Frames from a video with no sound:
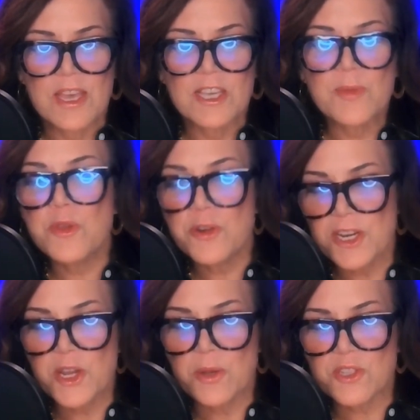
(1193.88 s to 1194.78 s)

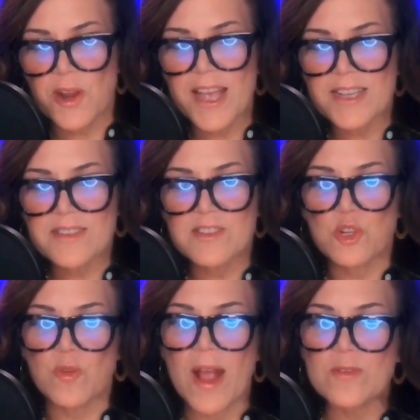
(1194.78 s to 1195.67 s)
Community notes are X's
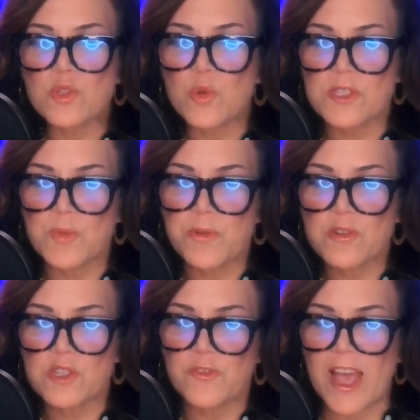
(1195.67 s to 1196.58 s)
crowdsourced
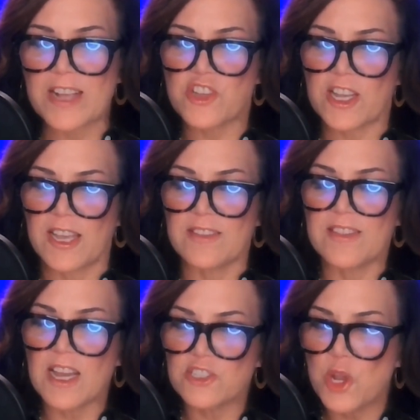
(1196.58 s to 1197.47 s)
approach to fact-checking.
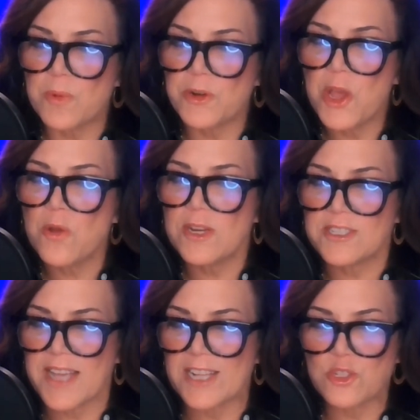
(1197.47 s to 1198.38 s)
The October note,
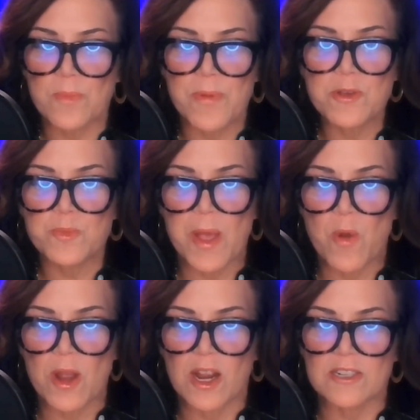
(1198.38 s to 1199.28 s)
attached to a post by
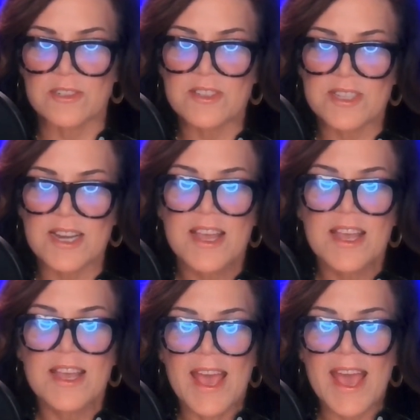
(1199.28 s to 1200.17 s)
Weingarten, said
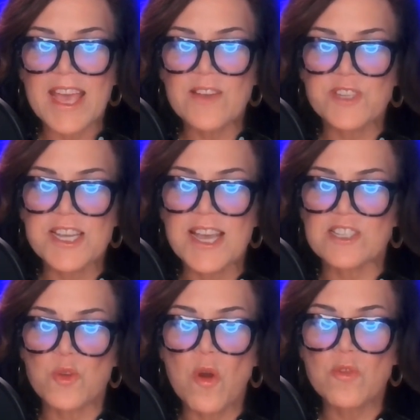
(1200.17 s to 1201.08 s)
AFT
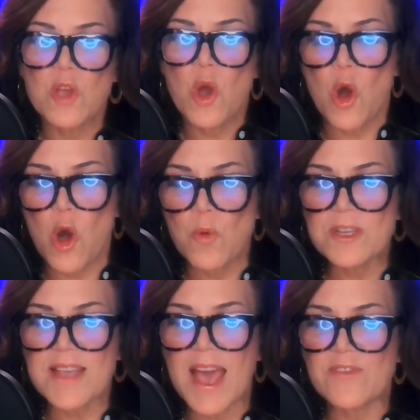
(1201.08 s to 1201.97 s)
has, quote,
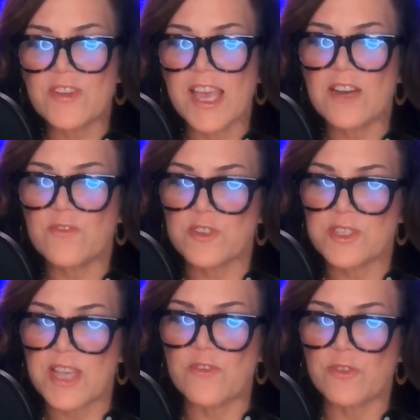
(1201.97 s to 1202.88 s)
always advocated for
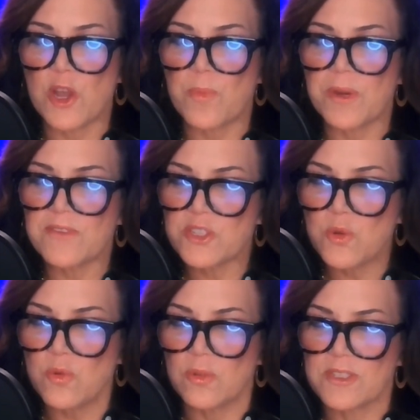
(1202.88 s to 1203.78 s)
safe reopening of
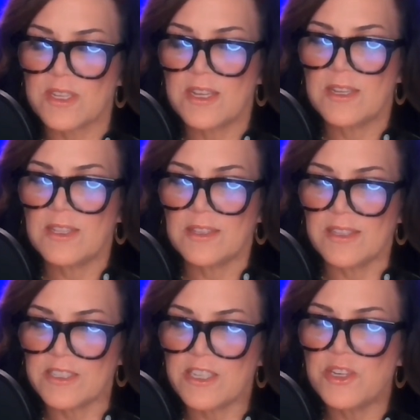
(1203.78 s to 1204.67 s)
schools.
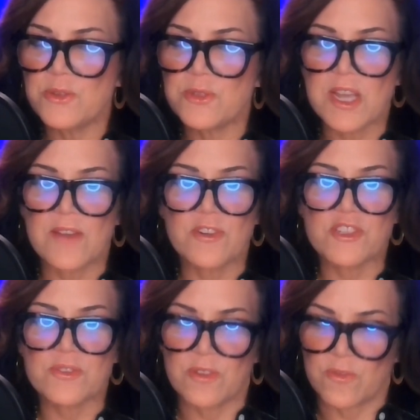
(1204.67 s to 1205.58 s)
Link to news
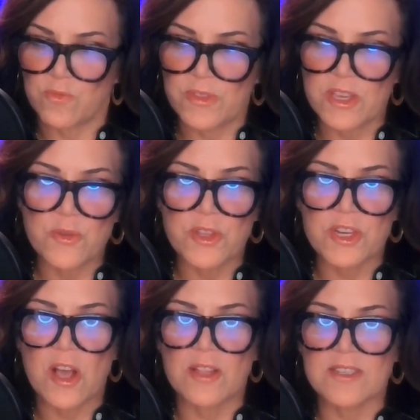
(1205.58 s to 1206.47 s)
coverage of the union
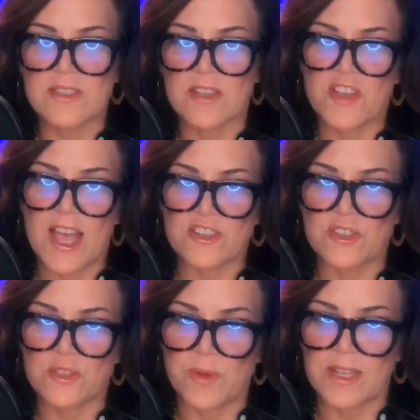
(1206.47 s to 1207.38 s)
calling such
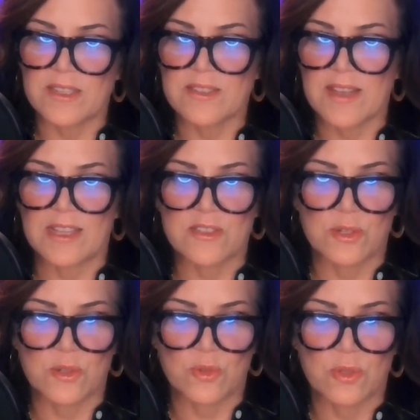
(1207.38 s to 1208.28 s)
actions reckless, callous,
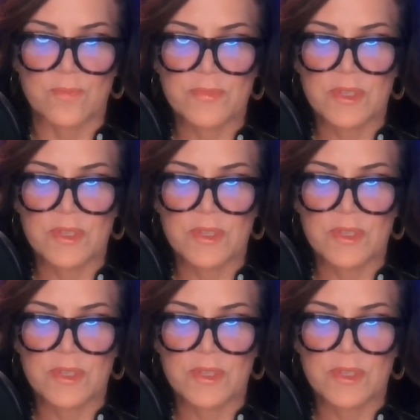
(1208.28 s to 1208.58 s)
and cruel.